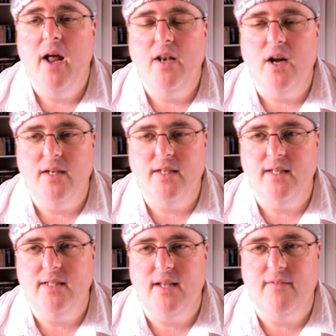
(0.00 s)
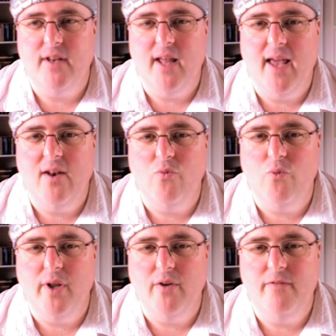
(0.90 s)
1978 of
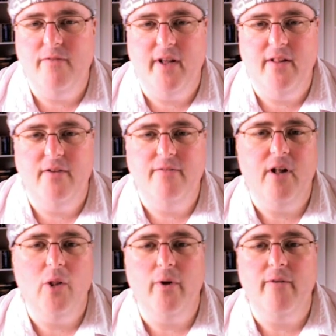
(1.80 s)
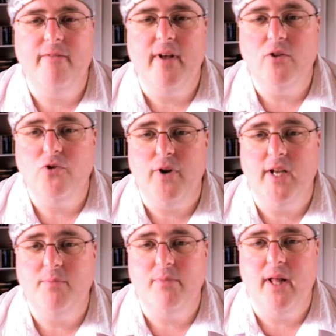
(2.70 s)
renal failure following a failed
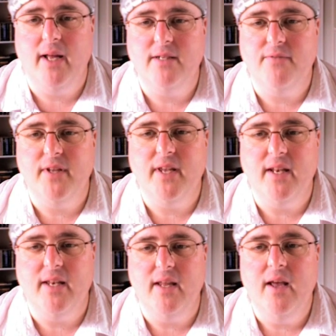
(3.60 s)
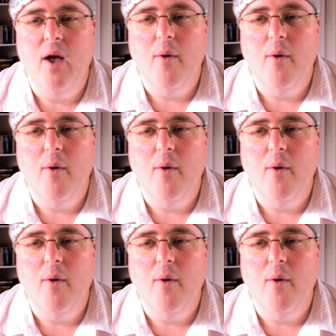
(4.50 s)
transplant of a kidney